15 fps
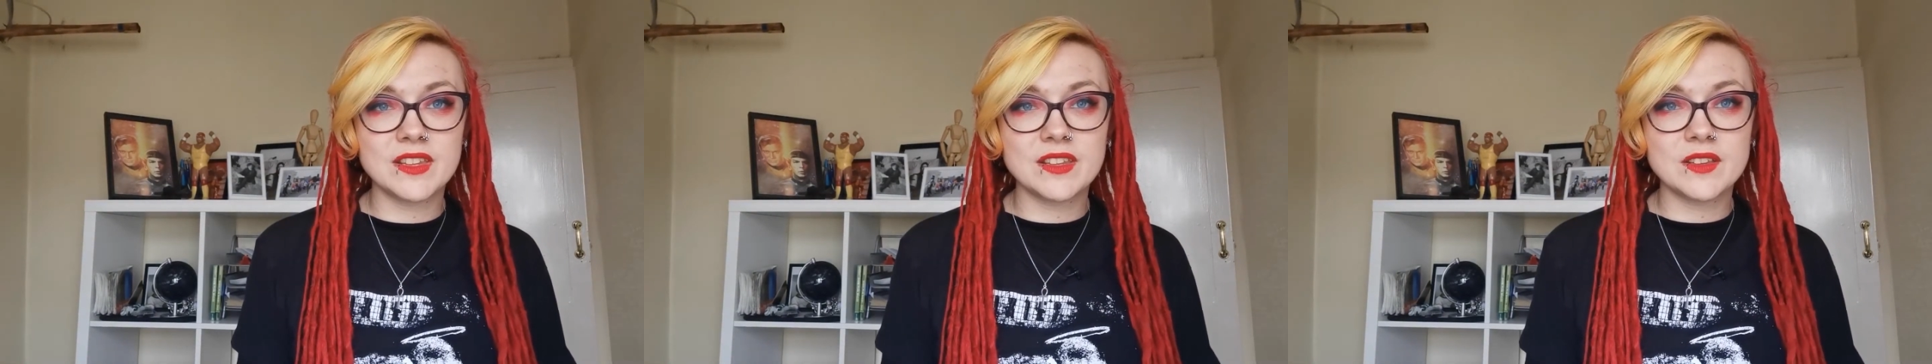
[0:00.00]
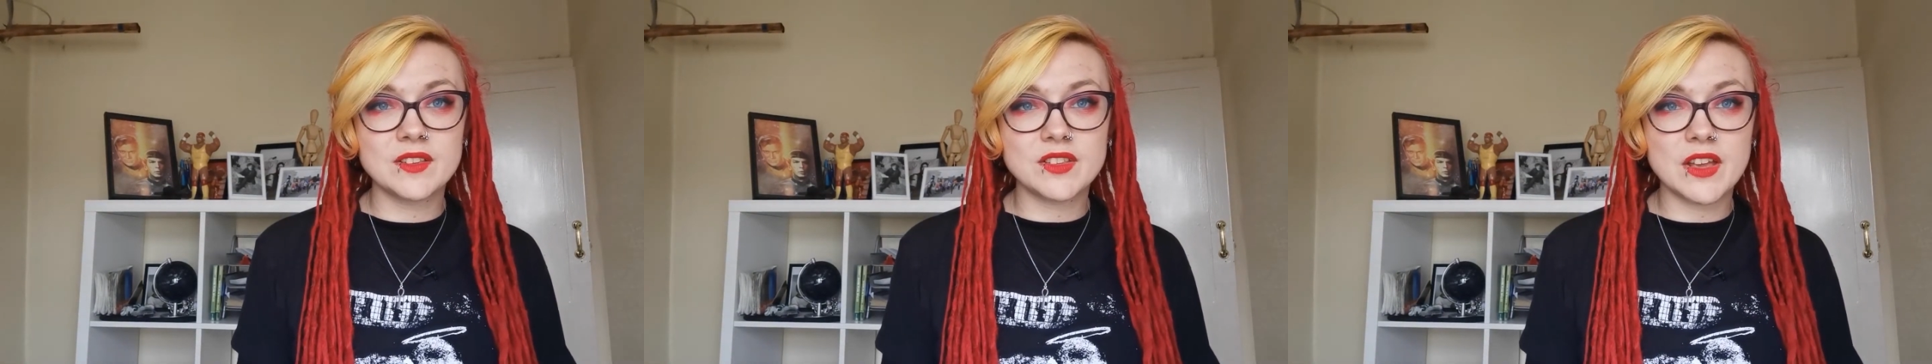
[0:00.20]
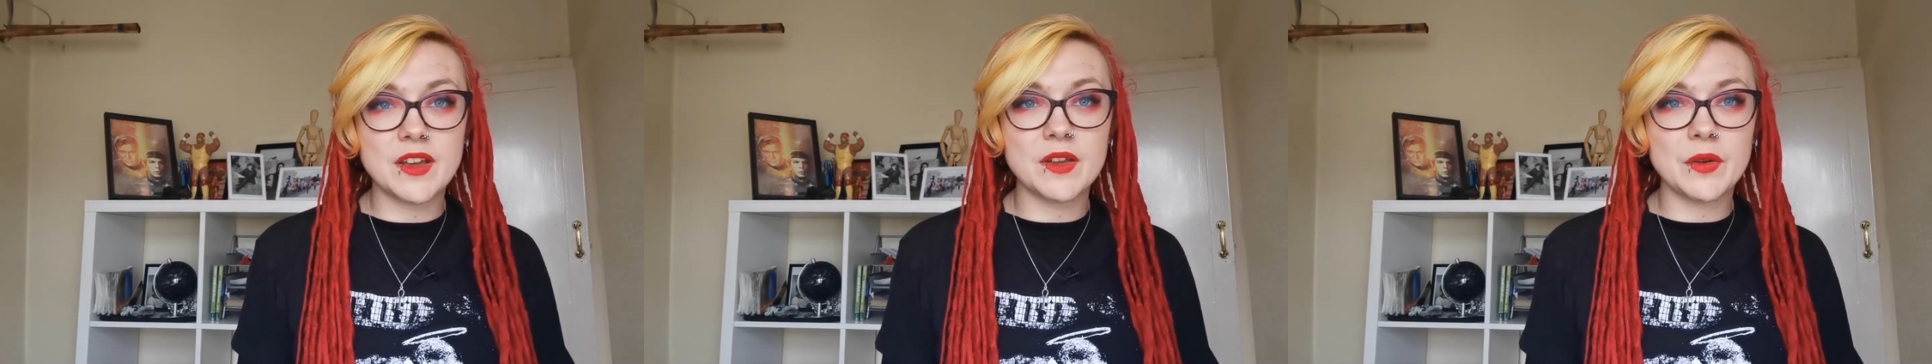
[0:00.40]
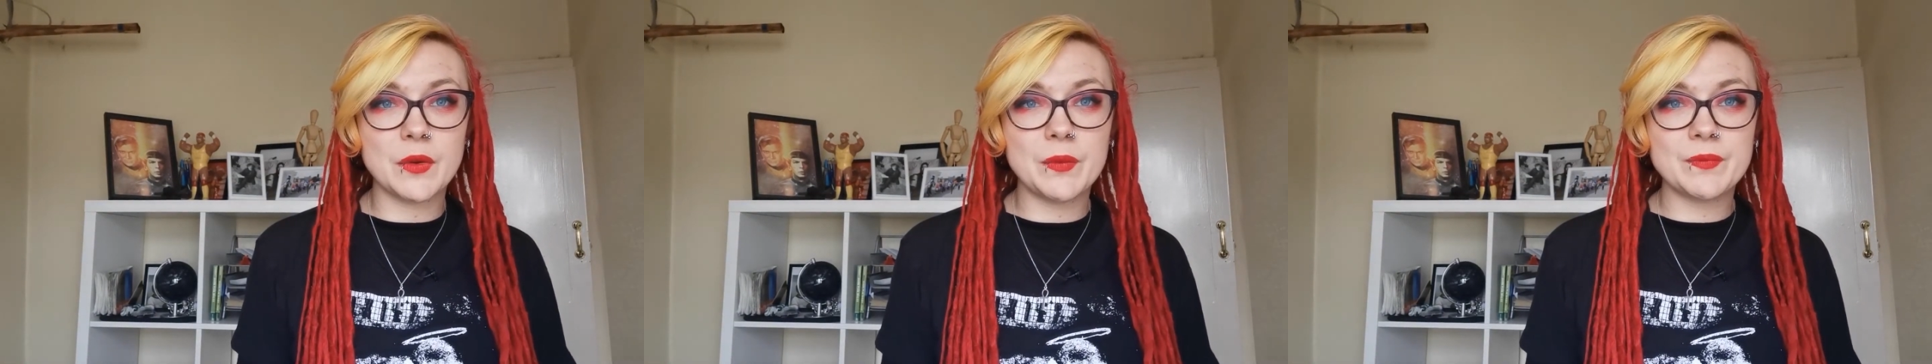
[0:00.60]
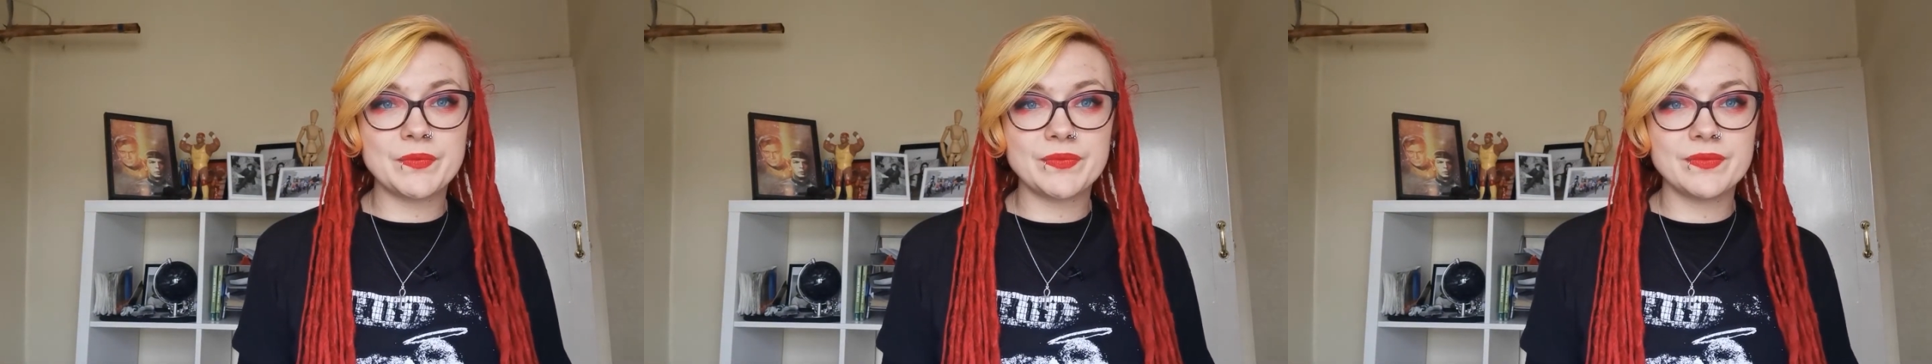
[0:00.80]

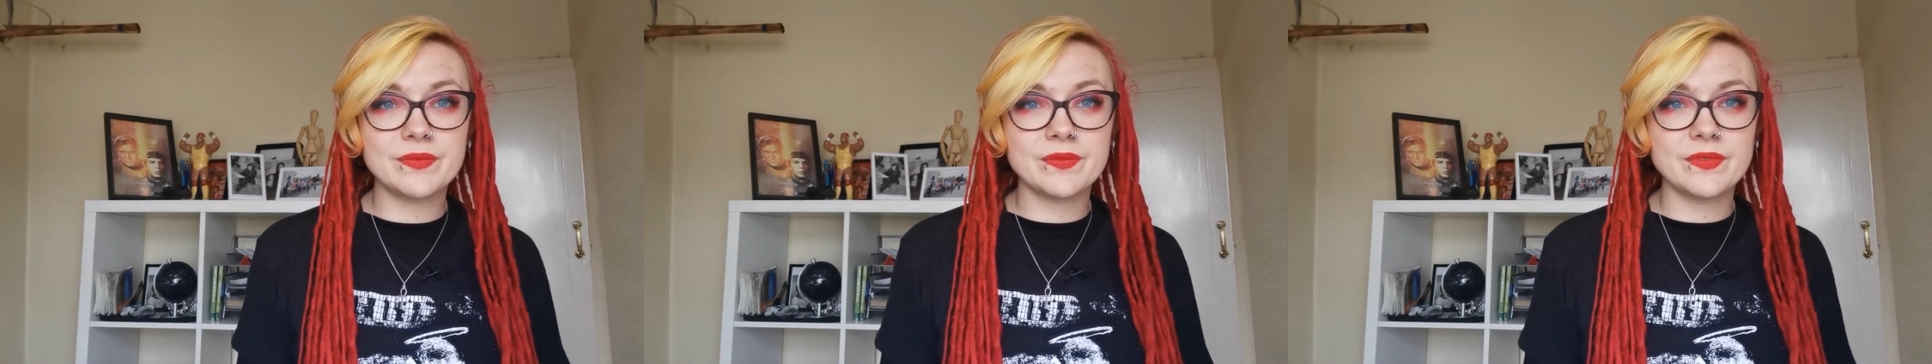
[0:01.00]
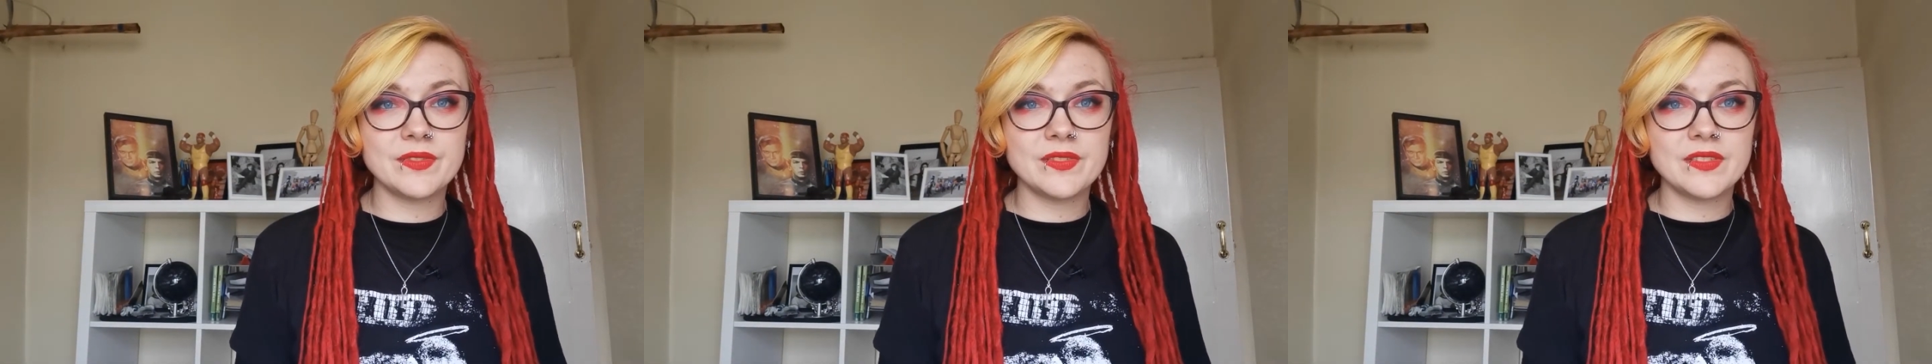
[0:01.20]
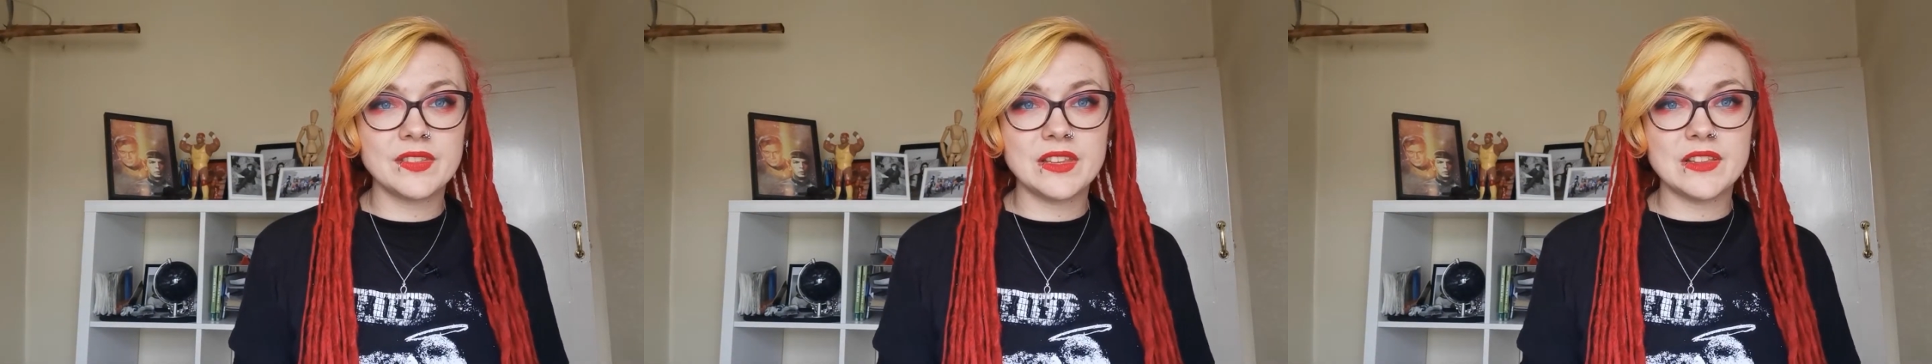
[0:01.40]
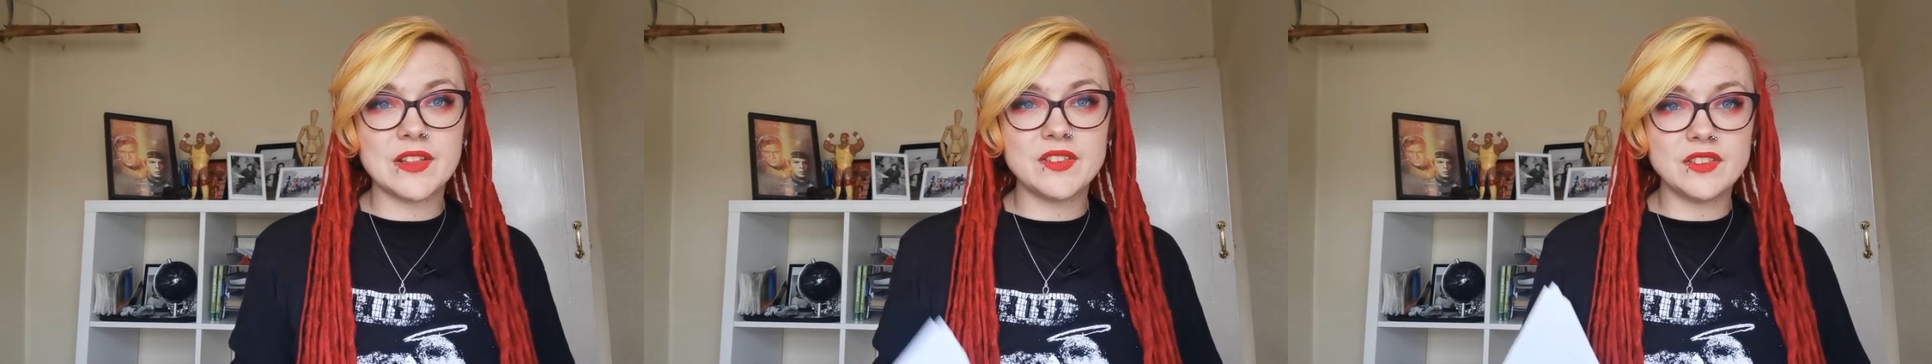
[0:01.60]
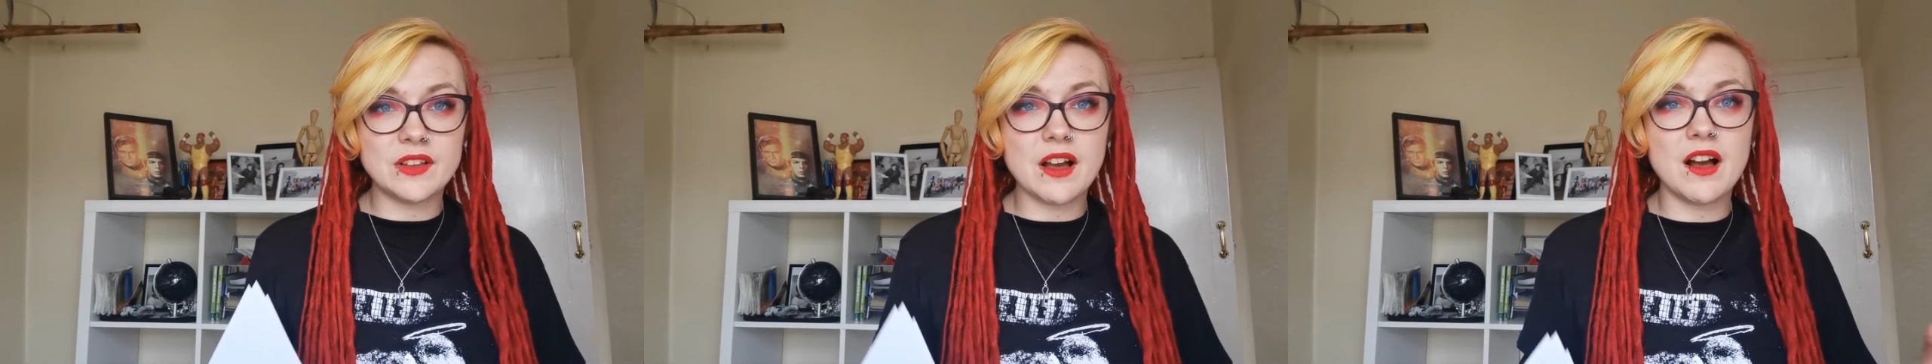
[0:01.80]
So
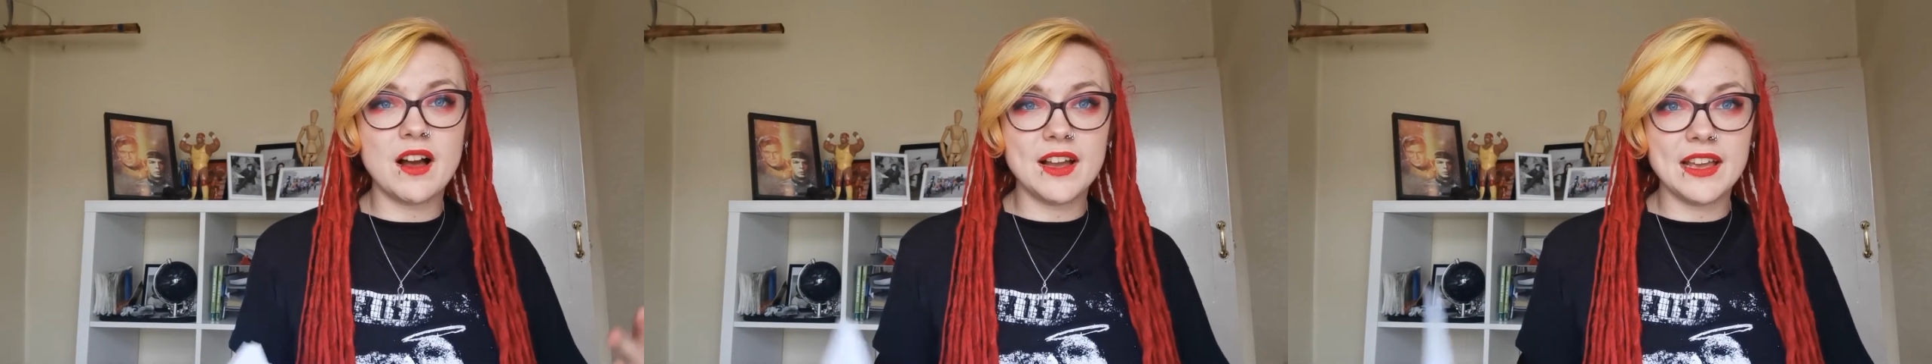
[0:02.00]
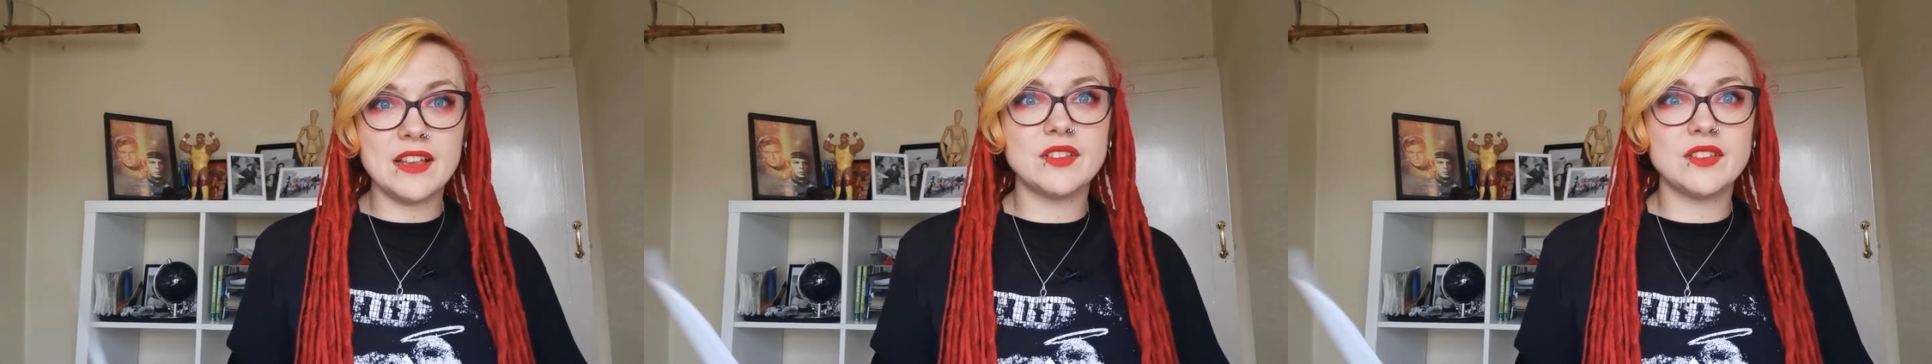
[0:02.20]
the sky